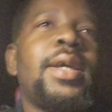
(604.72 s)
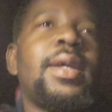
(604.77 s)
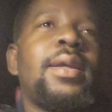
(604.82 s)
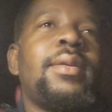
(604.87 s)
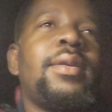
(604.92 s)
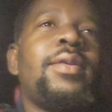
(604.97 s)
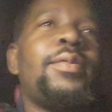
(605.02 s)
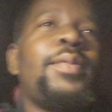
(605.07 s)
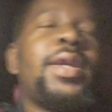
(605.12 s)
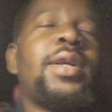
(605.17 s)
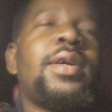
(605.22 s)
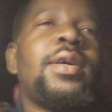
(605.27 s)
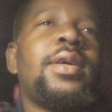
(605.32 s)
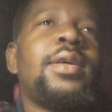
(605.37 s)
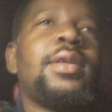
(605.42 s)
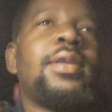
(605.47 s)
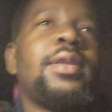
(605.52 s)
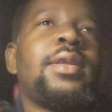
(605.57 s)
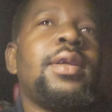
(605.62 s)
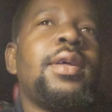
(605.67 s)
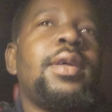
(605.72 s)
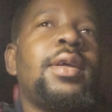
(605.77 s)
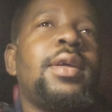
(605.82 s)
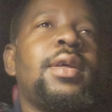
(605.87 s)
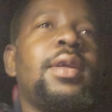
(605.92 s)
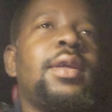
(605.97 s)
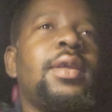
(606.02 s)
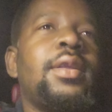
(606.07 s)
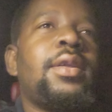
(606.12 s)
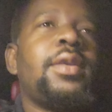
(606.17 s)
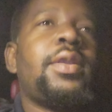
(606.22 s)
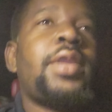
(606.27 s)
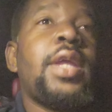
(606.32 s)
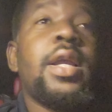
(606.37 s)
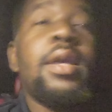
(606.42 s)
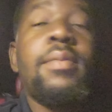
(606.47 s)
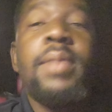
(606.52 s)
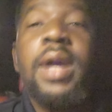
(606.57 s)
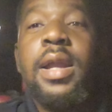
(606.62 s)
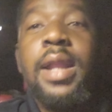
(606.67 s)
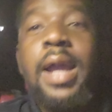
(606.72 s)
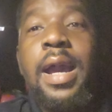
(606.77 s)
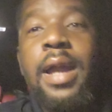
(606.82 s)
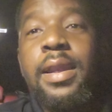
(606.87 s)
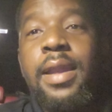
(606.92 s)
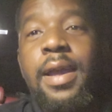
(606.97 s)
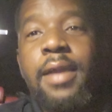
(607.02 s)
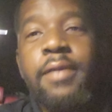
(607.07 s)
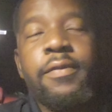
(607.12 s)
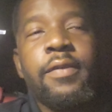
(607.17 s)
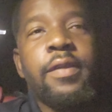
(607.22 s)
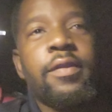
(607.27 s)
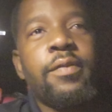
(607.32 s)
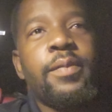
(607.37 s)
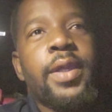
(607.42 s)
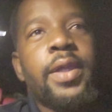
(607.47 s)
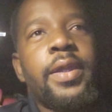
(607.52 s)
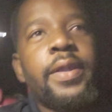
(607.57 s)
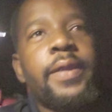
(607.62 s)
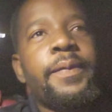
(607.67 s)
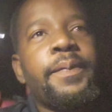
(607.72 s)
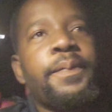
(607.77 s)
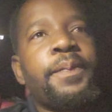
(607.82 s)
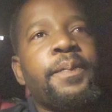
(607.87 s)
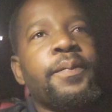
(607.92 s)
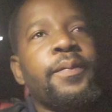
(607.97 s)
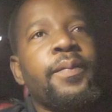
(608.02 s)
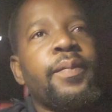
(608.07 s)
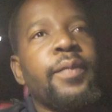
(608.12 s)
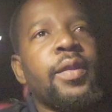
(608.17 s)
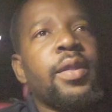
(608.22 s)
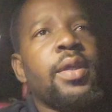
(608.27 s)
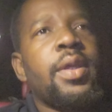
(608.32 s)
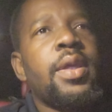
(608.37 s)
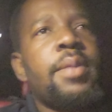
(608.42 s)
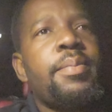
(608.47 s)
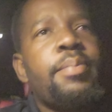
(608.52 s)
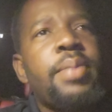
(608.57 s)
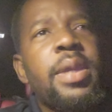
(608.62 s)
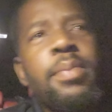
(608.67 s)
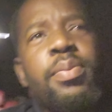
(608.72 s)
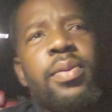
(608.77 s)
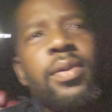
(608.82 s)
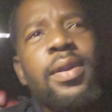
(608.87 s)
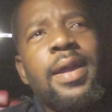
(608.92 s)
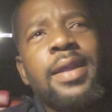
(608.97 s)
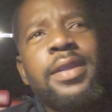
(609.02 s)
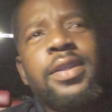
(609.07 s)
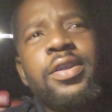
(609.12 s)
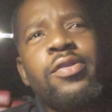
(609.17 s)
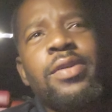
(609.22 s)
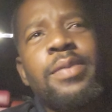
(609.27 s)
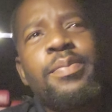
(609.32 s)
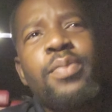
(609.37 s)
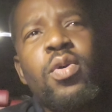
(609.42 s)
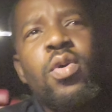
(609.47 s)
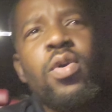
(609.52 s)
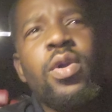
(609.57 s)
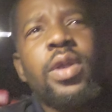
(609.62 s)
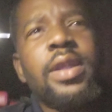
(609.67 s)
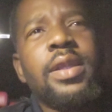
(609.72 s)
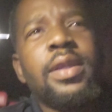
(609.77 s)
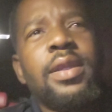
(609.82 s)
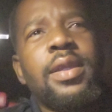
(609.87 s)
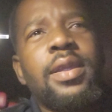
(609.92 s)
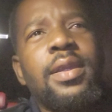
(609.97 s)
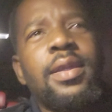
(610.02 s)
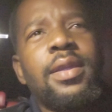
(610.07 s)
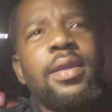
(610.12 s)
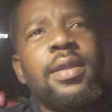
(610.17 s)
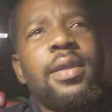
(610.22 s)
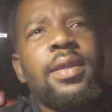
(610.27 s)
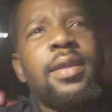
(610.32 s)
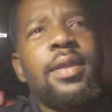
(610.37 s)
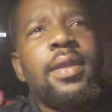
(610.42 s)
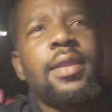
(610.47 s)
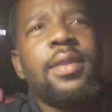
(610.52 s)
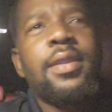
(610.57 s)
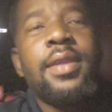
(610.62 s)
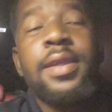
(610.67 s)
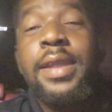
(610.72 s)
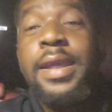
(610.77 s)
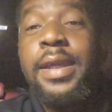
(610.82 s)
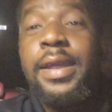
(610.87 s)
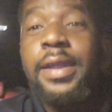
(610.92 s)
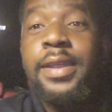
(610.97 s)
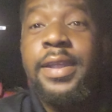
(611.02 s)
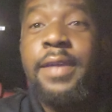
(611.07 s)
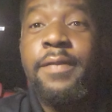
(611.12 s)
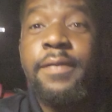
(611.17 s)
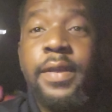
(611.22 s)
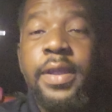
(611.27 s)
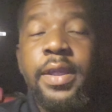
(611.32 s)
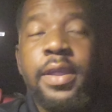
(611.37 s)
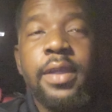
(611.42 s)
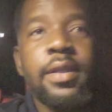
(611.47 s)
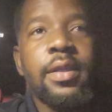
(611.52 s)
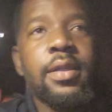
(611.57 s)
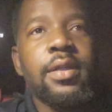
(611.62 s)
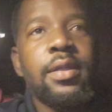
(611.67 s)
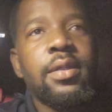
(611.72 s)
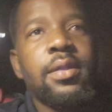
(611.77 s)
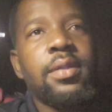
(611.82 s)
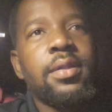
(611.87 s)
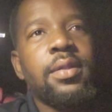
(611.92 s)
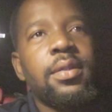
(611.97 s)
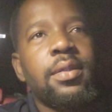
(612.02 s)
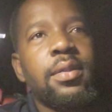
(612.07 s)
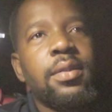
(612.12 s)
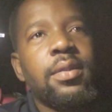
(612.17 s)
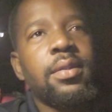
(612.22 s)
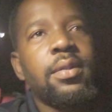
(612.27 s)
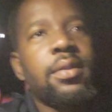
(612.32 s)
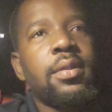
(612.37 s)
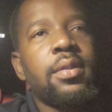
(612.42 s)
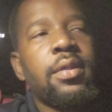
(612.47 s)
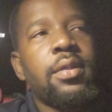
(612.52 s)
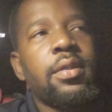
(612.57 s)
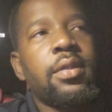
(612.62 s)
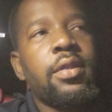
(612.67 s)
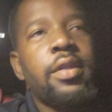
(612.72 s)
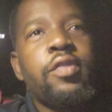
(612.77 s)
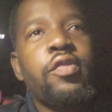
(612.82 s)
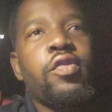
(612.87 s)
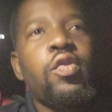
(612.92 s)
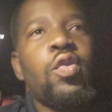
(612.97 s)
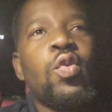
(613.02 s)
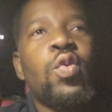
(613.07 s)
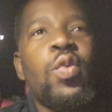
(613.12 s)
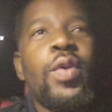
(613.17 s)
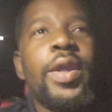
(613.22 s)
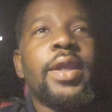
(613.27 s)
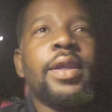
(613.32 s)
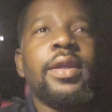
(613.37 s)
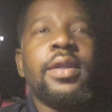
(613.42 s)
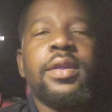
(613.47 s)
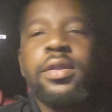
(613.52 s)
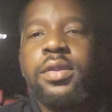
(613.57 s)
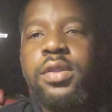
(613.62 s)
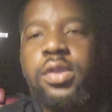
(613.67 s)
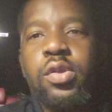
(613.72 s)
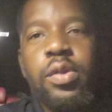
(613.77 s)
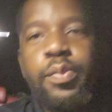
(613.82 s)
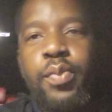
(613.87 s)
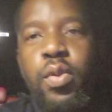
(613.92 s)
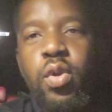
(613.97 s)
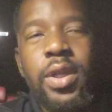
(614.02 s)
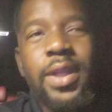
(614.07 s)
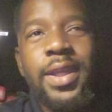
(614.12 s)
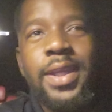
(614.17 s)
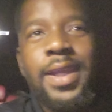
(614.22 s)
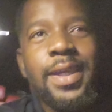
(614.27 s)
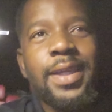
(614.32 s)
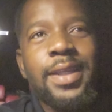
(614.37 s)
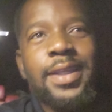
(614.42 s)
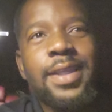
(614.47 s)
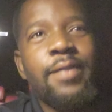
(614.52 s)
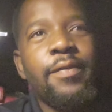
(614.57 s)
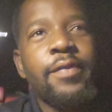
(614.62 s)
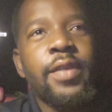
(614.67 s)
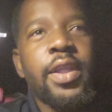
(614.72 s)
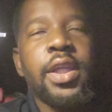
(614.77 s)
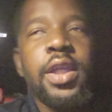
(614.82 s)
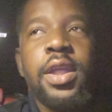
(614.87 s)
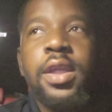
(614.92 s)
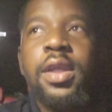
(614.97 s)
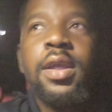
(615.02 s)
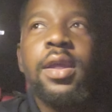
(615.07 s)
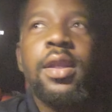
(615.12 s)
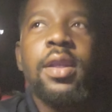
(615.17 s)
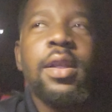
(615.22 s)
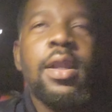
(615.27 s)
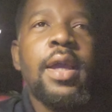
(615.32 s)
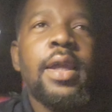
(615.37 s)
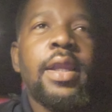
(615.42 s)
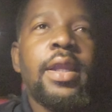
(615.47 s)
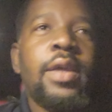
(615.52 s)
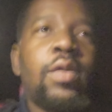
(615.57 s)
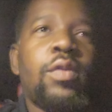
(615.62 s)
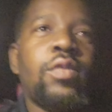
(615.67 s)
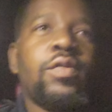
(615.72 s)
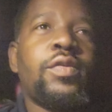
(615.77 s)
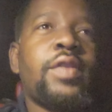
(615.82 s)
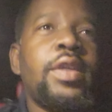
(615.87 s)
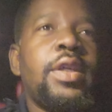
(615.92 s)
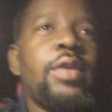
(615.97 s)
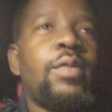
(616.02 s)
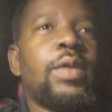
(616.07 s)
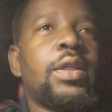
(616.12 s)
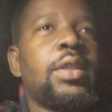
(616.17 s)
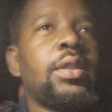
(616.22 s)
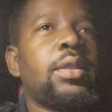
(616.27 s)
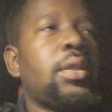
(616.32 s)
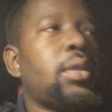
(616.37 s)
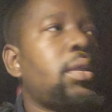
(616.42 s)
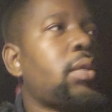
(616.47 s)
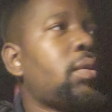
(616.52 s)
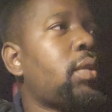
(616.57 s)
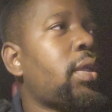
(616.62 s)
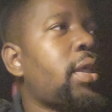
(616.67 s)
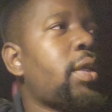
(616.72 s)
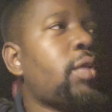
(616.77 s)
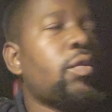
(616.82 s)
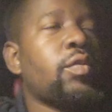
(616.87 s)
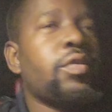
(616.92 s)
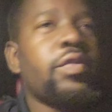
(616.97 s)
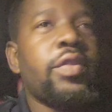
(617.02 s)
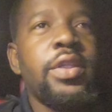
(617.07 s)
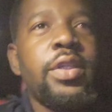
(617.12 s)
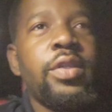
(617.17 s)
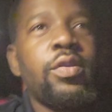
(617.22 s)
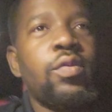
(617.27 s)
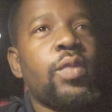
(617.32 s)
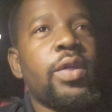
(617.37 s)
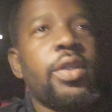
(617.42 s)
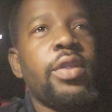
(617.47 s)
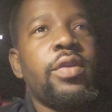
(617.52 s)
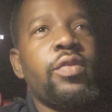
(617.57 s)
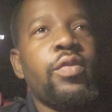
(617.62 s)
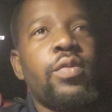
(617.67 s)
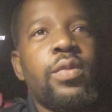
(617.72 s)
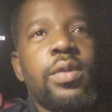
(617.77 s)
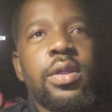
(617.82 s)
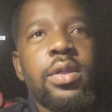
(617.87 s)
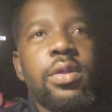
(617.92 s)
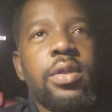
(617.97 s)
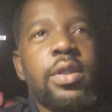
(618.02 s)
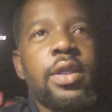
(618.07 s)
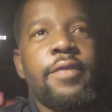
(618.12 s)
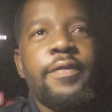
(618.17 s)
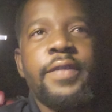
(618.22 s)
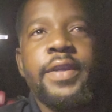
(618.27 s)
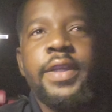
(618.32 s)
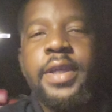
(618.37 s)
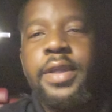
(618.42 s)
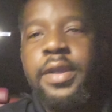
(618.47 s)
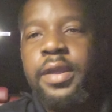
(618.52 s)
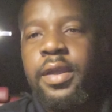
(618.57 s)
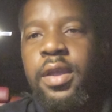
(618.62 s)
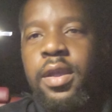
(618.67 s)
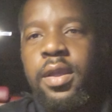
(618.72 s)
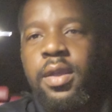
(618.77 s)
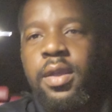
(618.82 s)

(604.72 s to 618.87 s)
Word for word: man, is because the thing about how life is, man, people like to report the negativity. They're so quick to report the negativity. Like they don't see when they don't see when you're doing good every day.